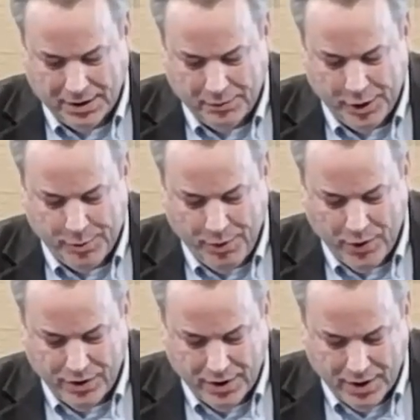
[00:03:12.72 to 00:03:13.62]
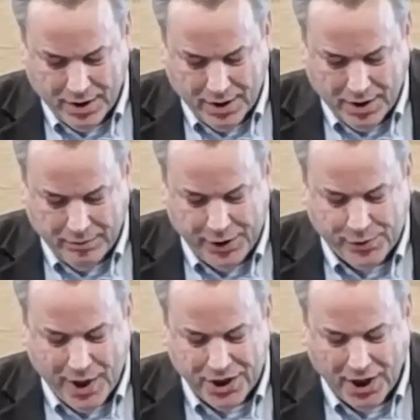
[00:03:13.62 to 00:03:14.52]
We
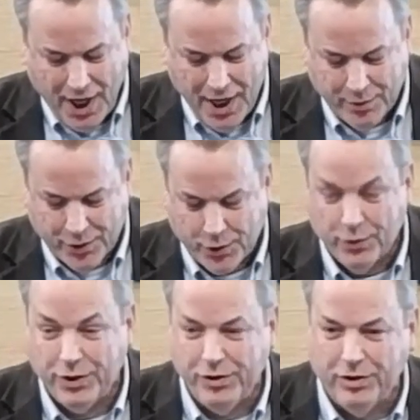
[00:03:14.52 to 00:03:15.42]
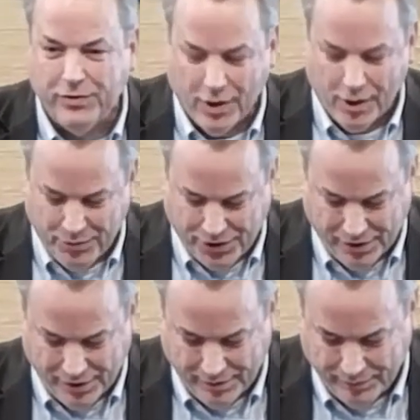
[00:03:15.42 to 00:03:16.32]
dressed alike with school uniforms.
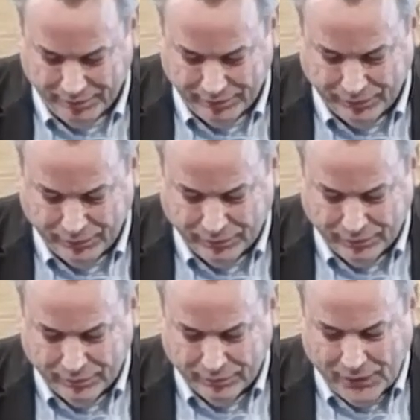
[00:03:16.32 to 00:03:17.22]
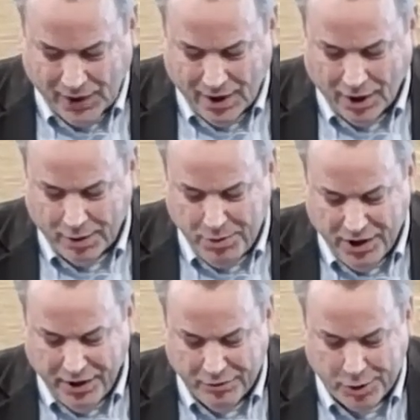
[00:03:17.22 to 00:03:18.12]
Our
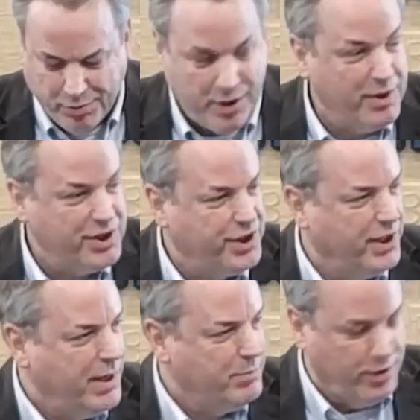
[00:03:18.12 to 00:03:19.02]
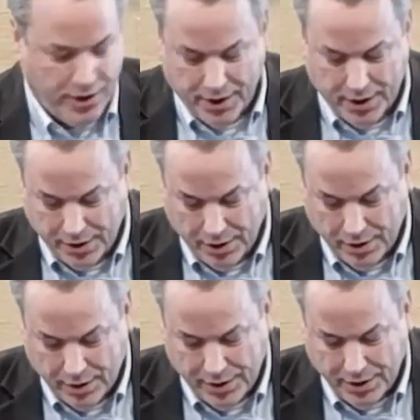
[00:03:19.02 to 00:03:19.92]
community was pretty much the neighborhood in the
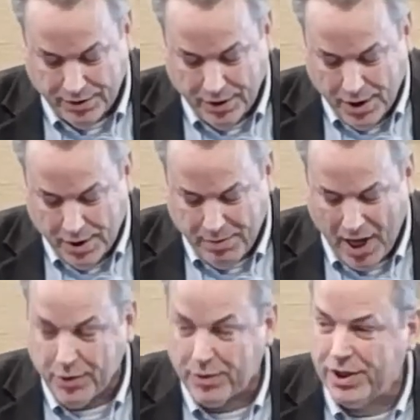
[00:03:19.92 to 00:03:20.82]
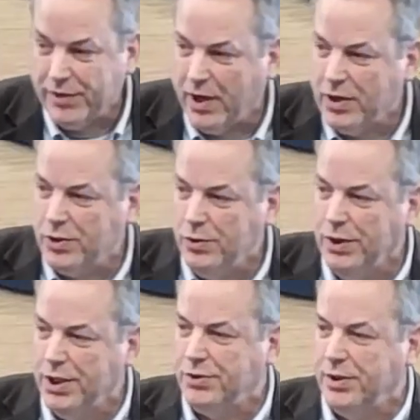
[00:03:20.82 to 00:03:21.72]
boundaries of our school
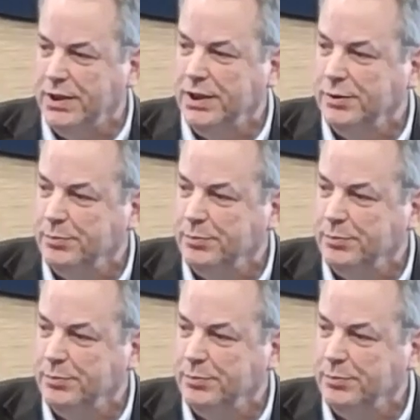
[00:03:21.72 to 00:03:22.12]
district.